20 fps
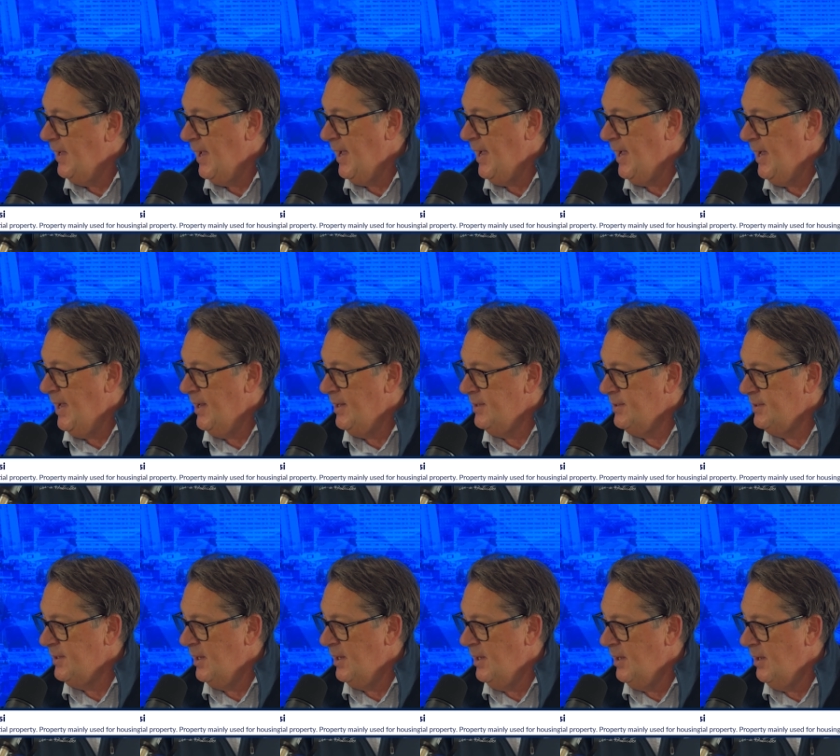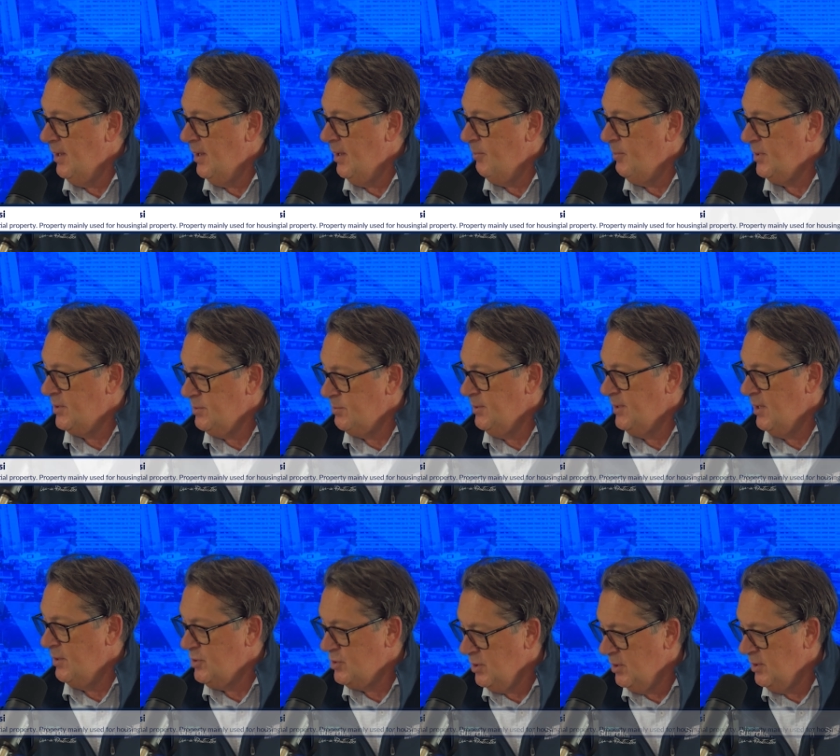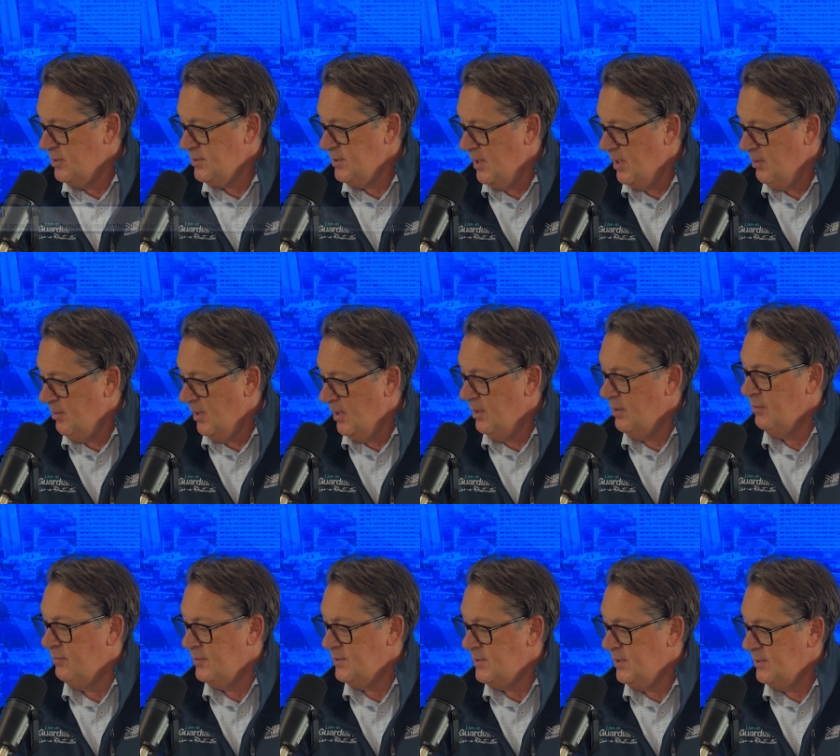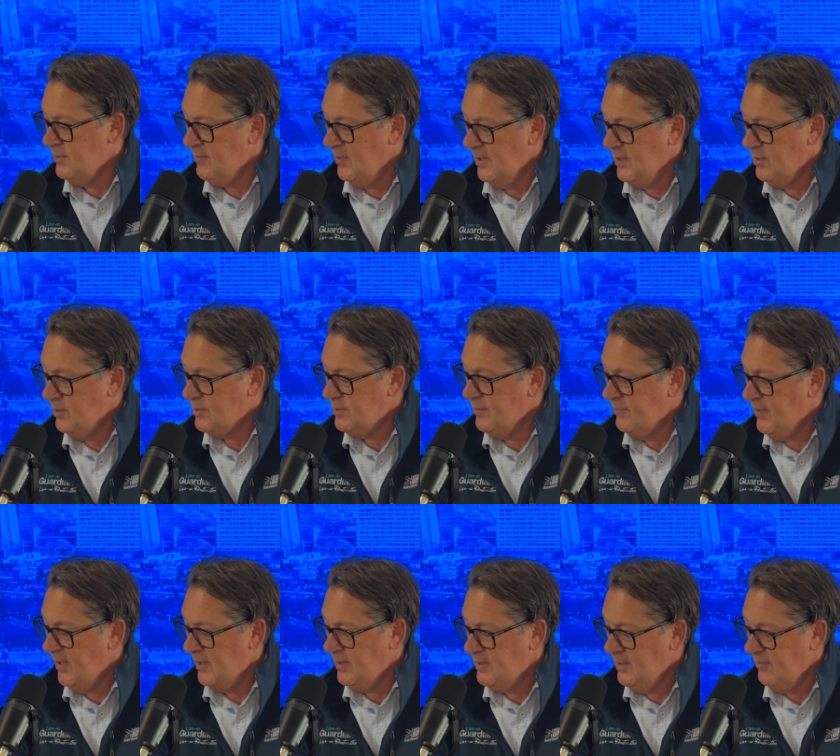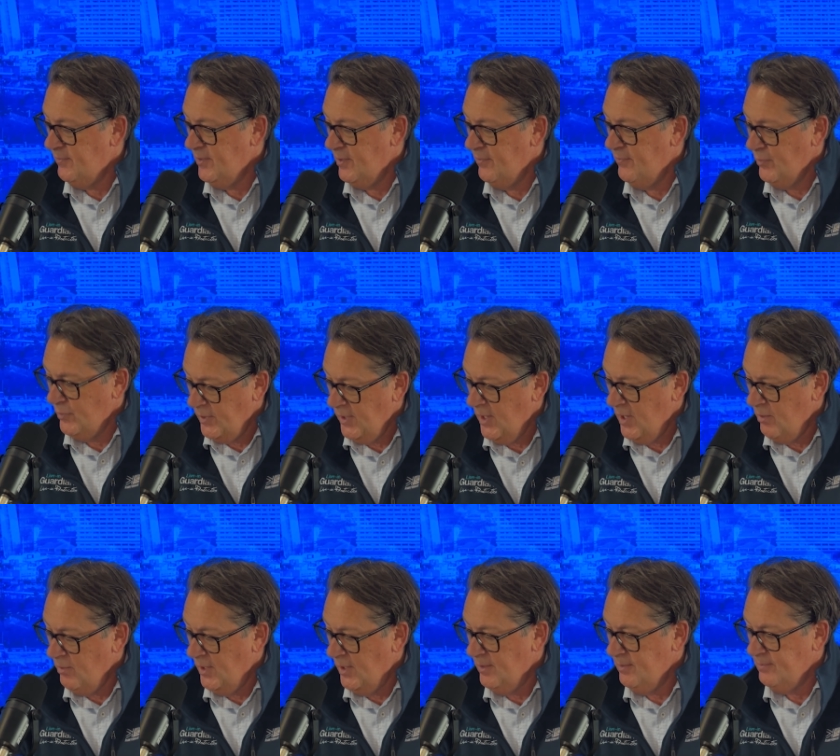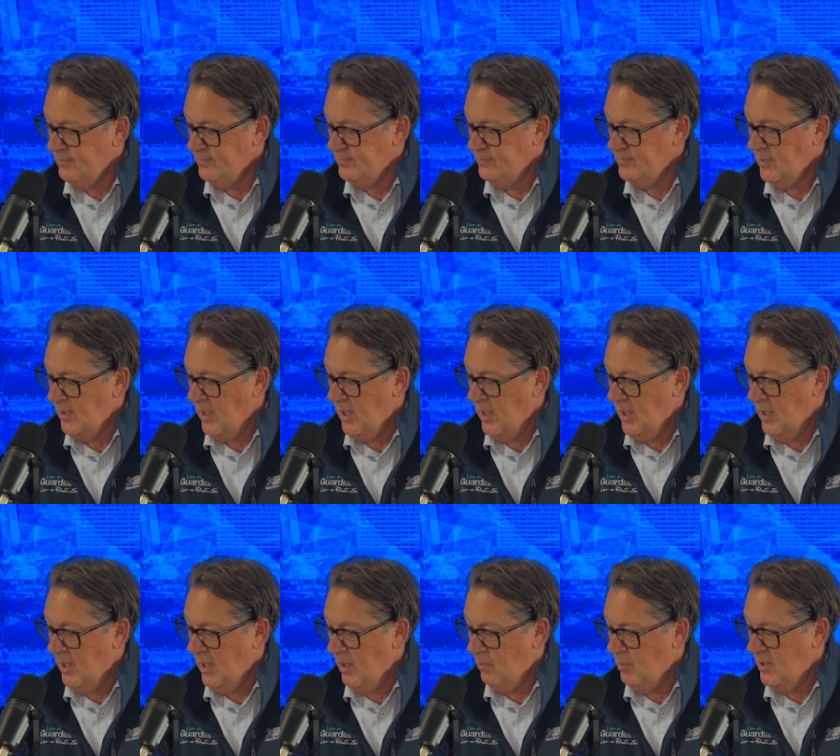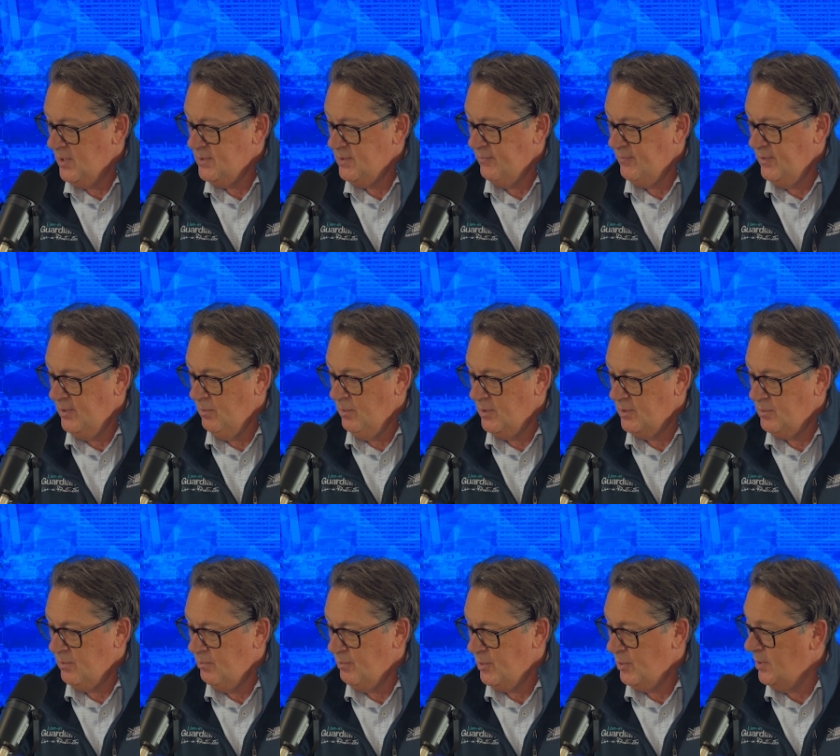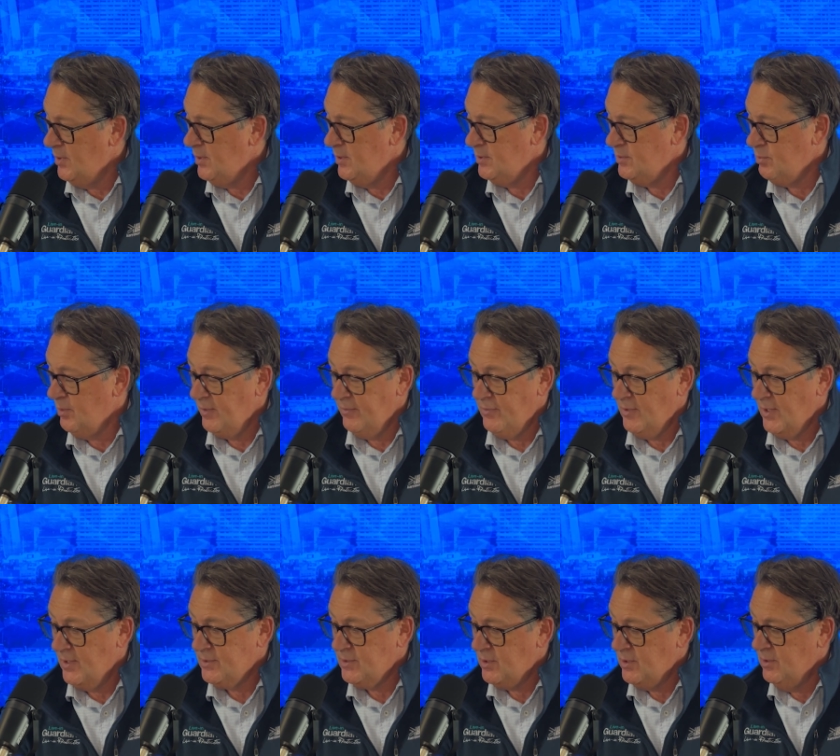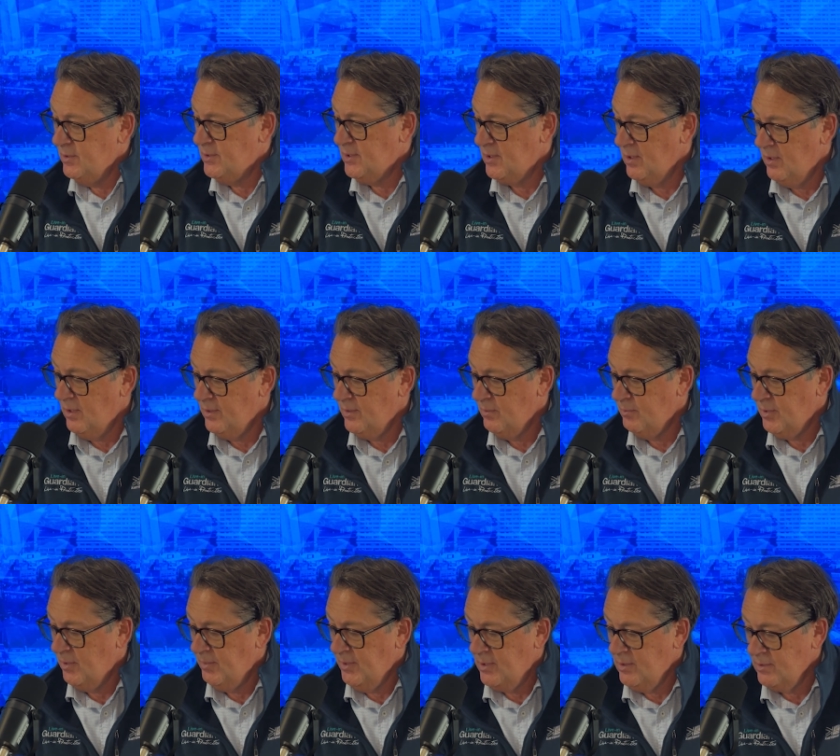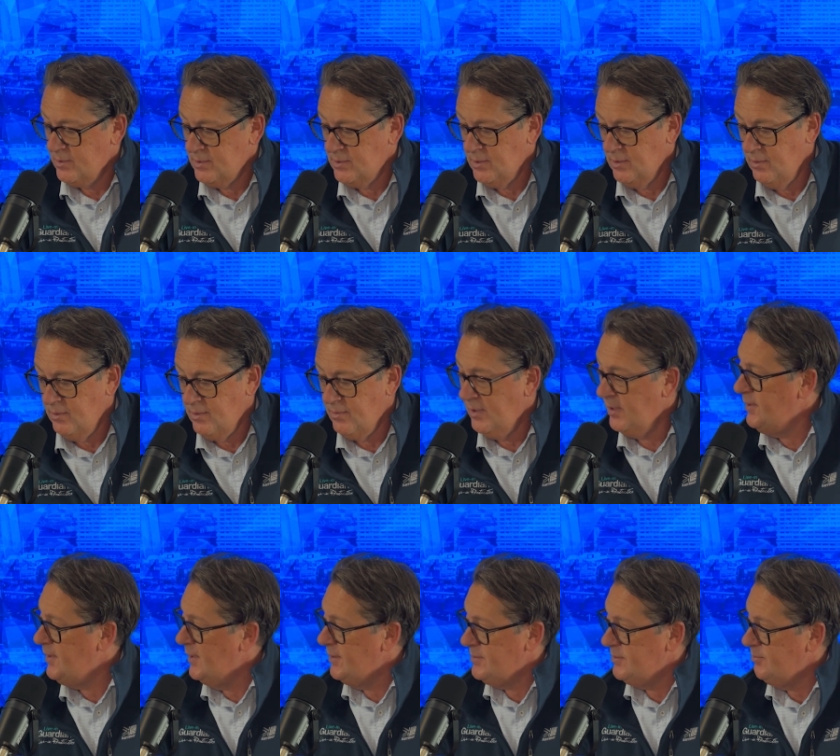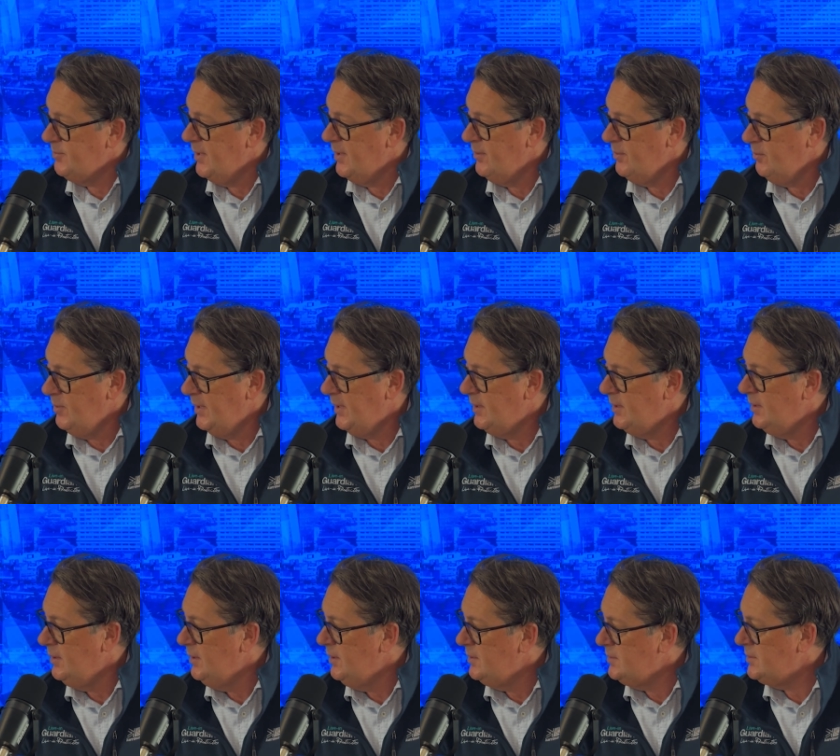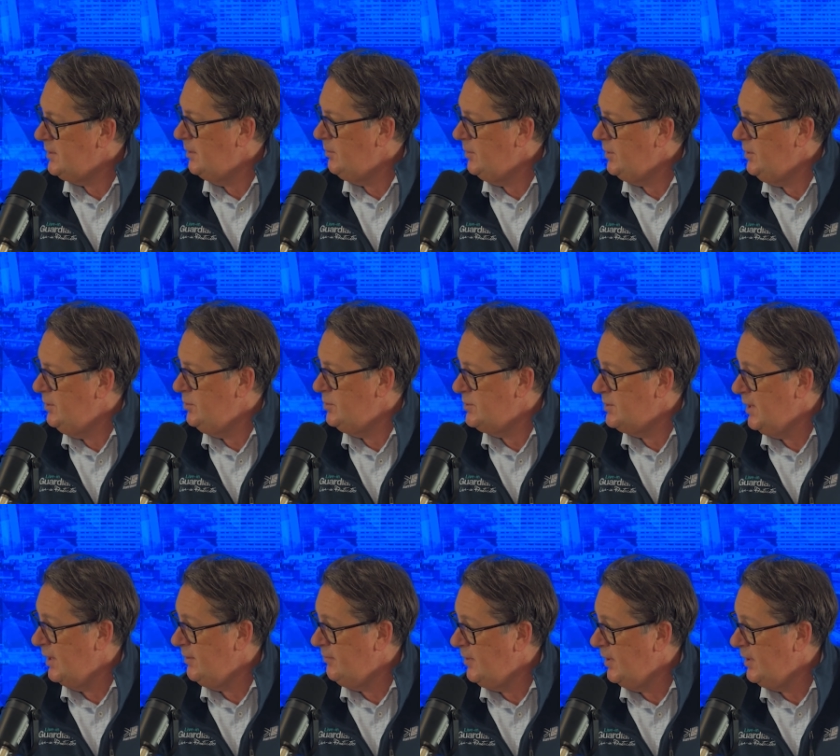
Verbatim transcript: And because uh, we don't charge the owner, this is very cost effective for the owner. Uh, whereas if you were to employ a 24 hour security guard, it would probably cost you £3,000 a week. So a huge saving.